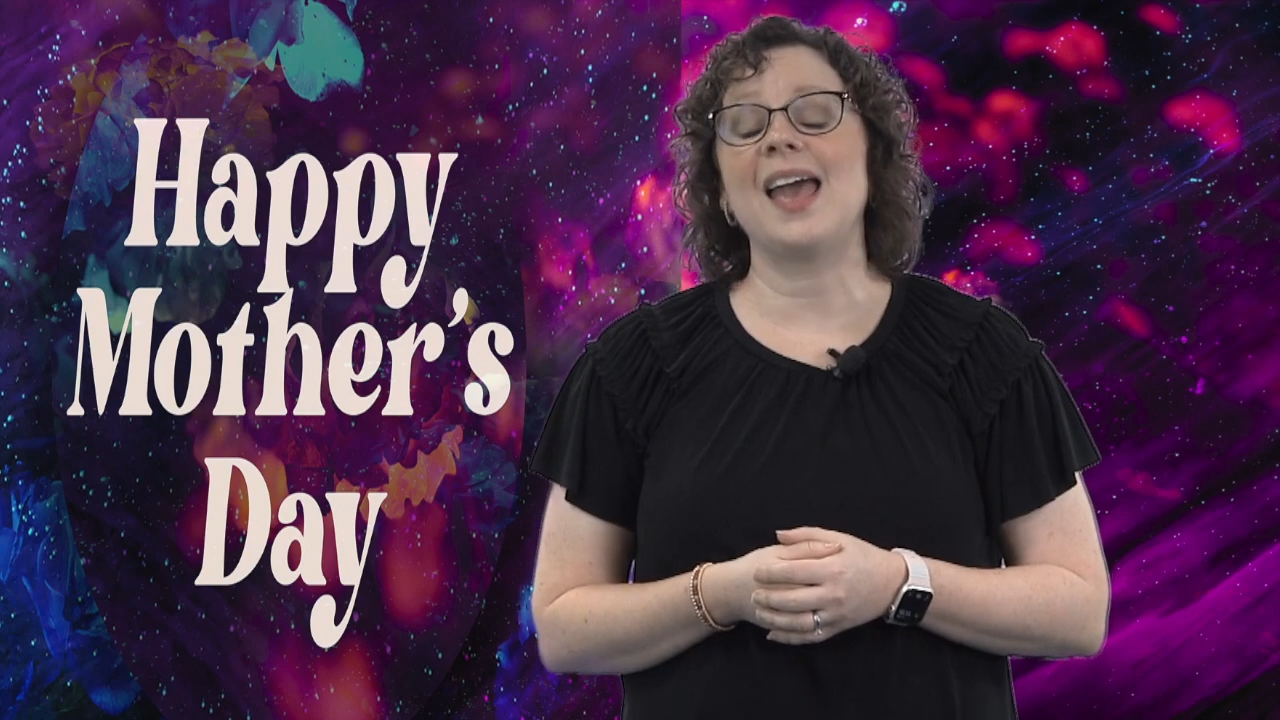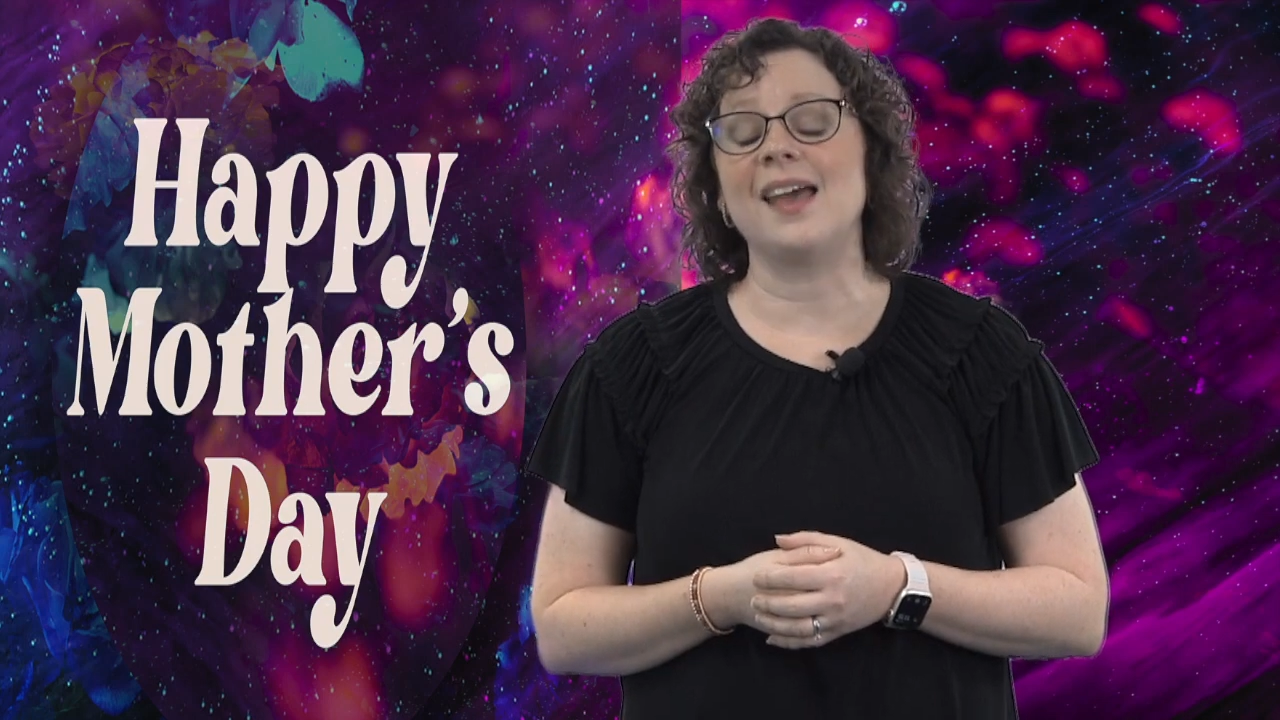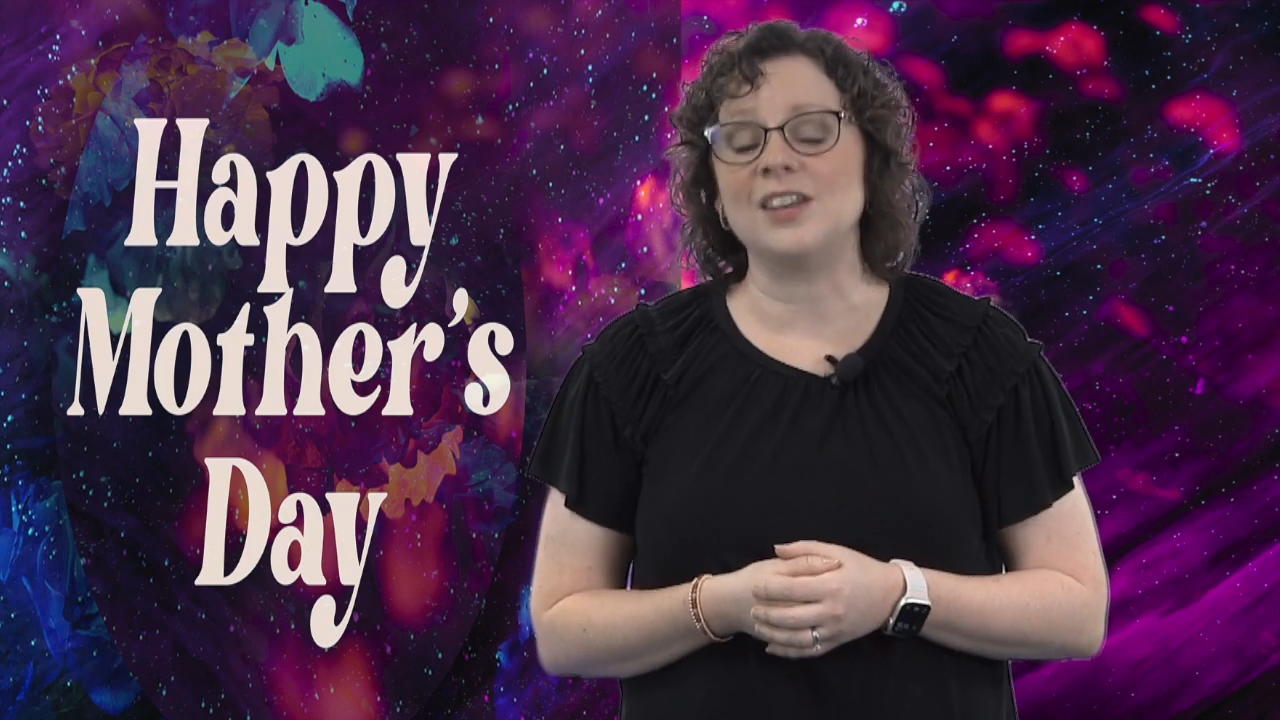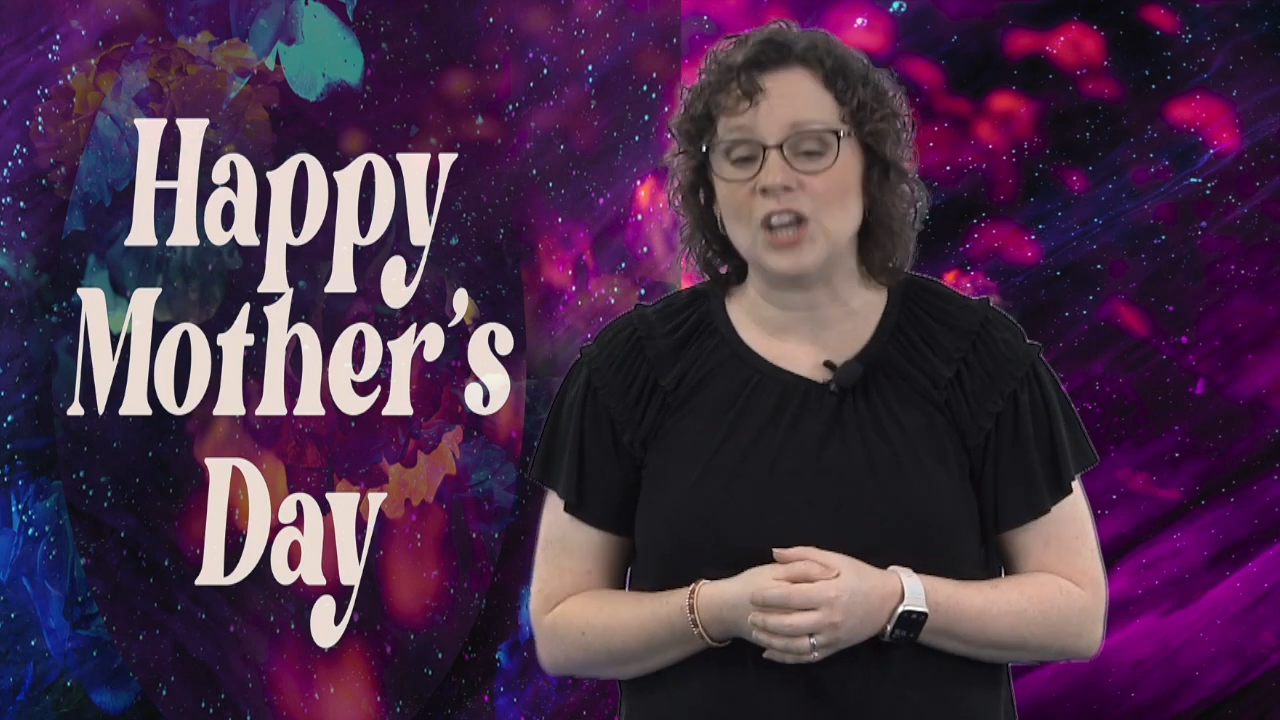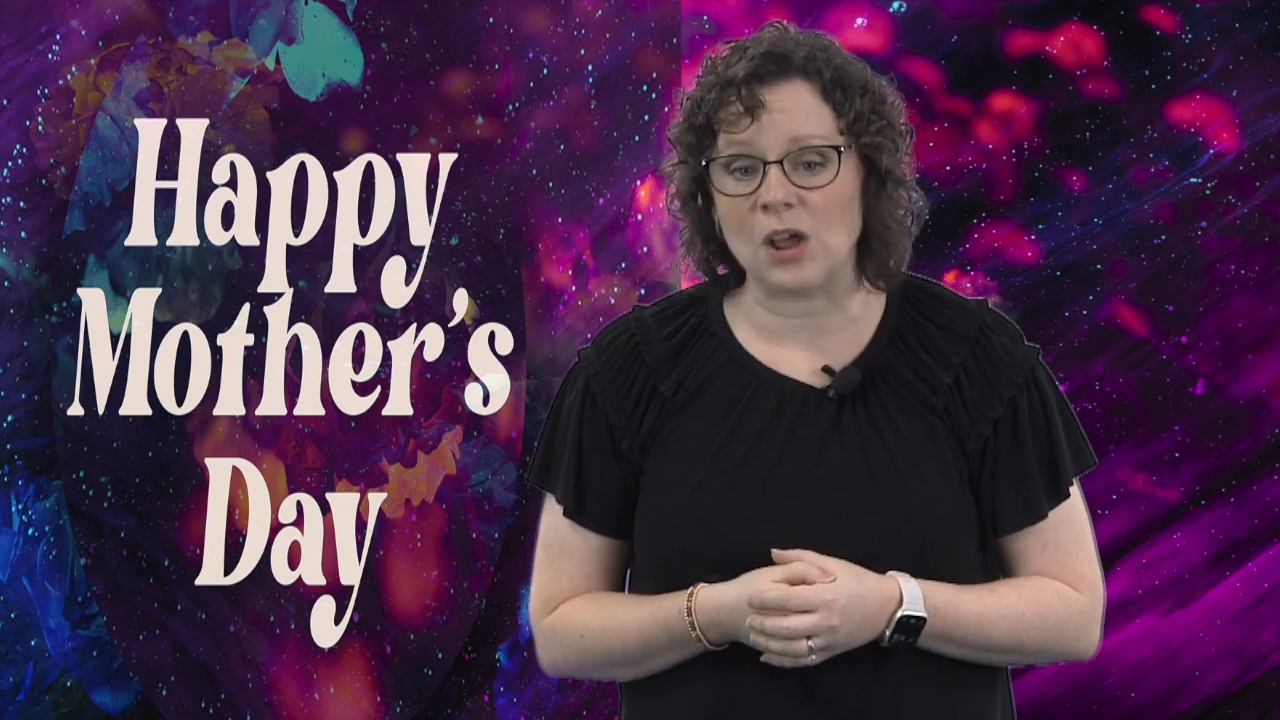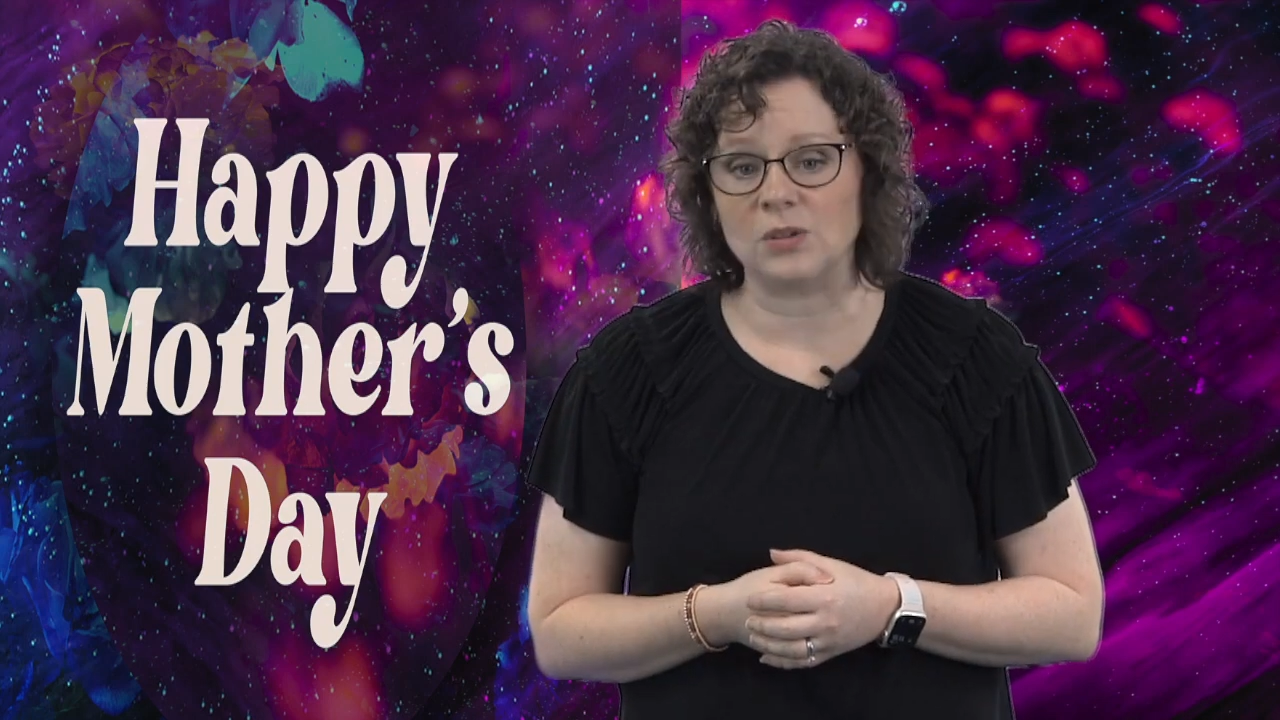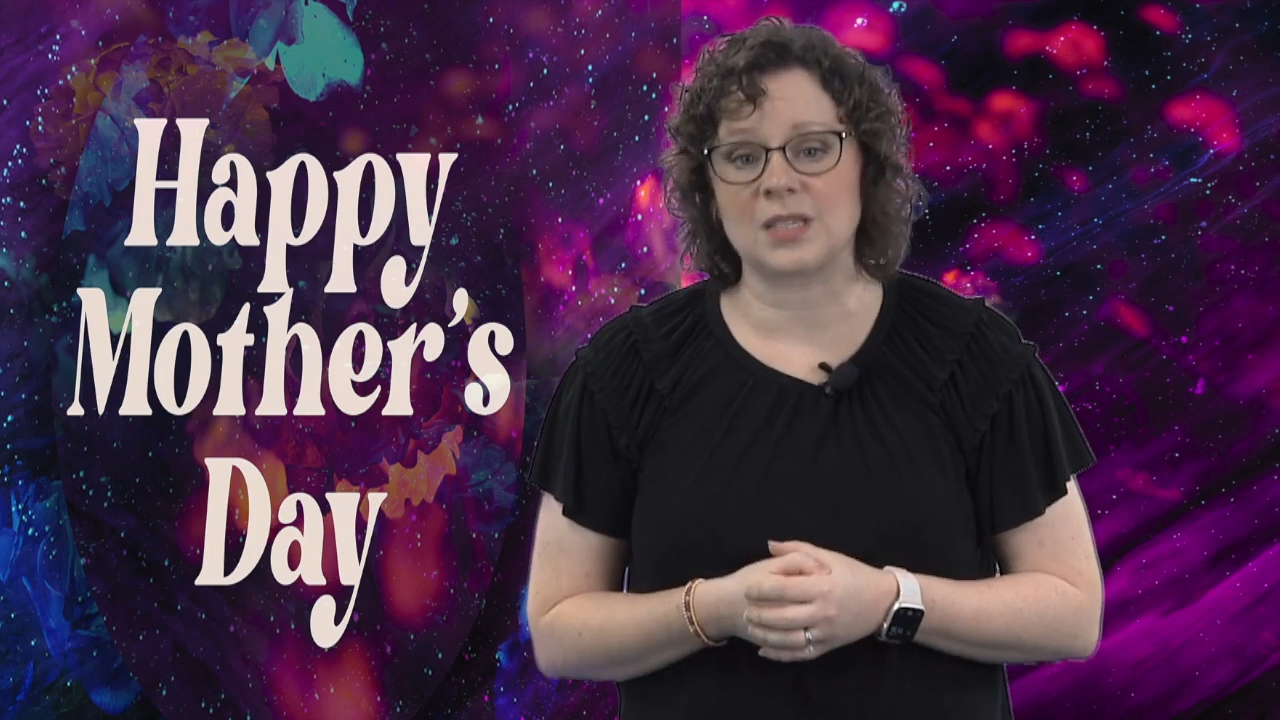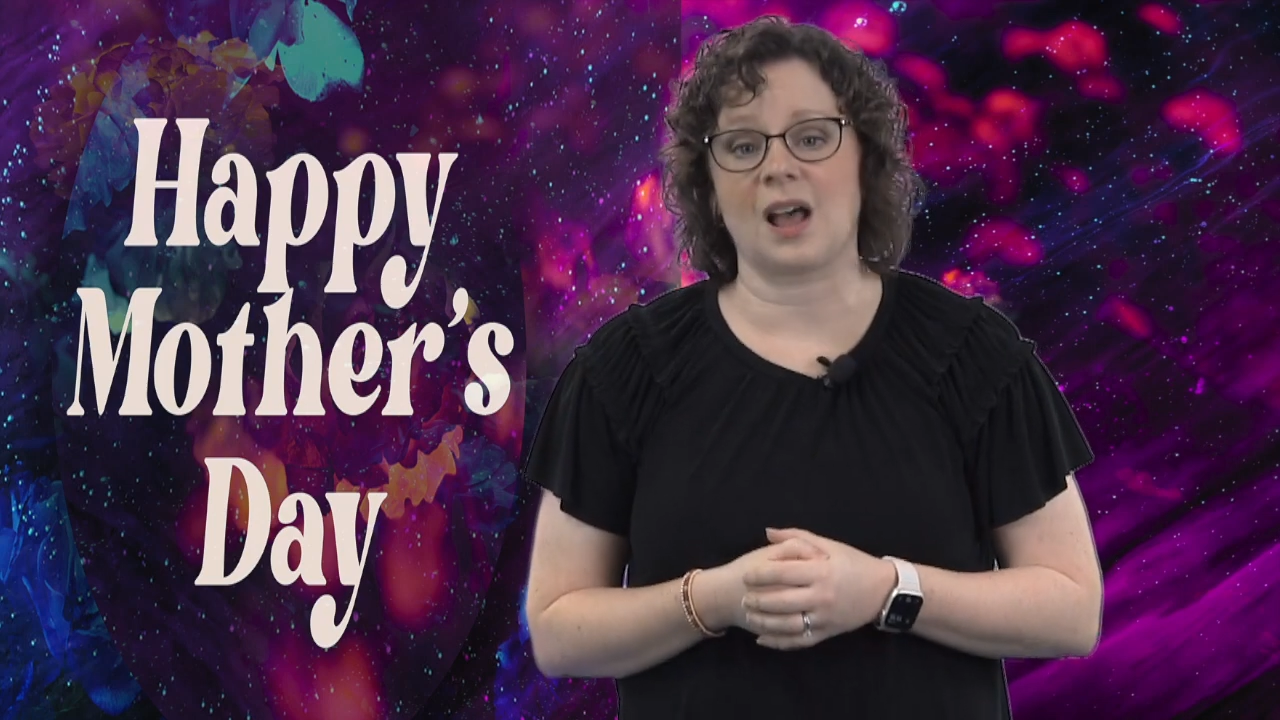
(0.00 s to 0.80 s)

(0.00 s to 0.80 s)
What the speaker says: and knows